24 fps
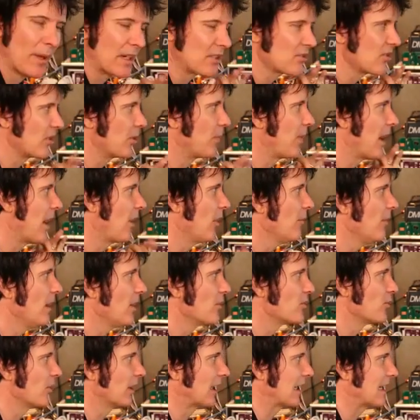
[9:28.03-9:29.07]
makes it a
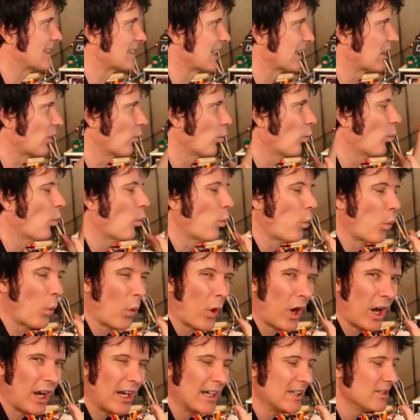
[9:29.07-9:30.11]
parametric, is I can
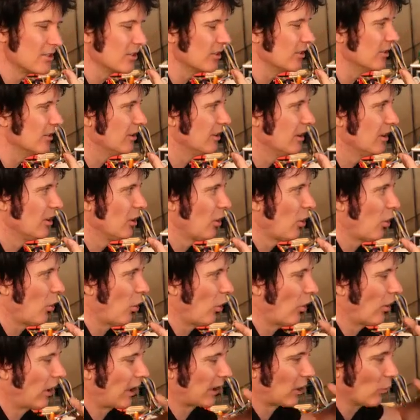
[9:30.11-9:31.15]
widen
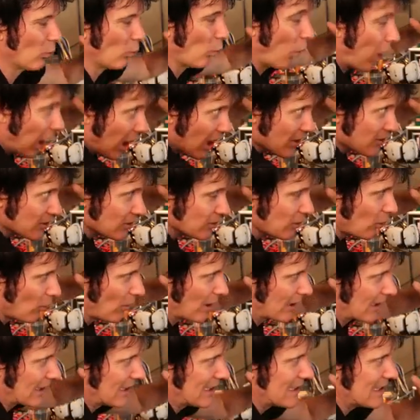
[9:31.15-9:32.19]
or
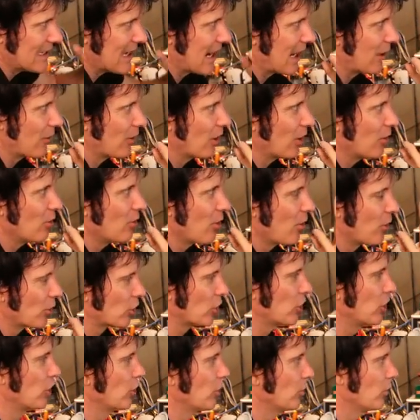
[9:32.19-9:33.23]
I can narrow the
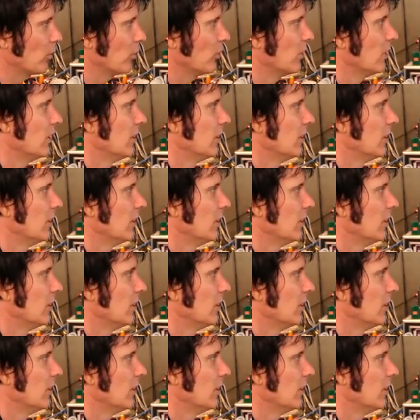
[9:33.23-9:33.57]
Q.